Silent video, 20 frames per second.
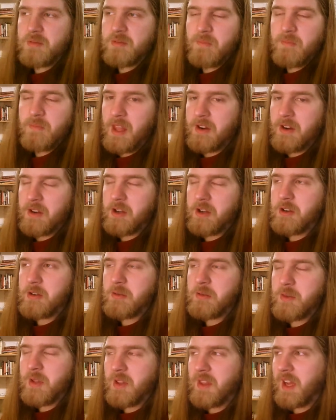I don't know.
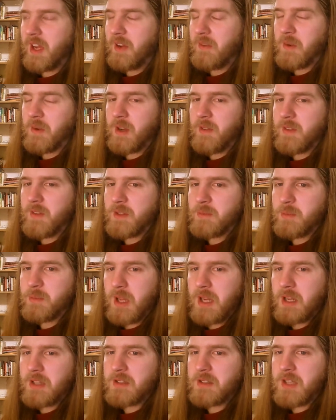Then they got rid of its
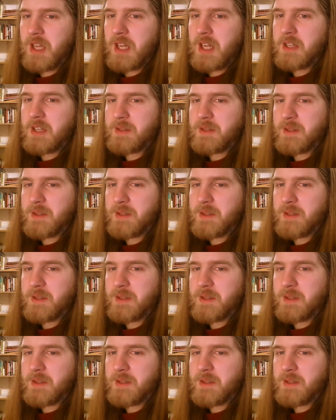planet status.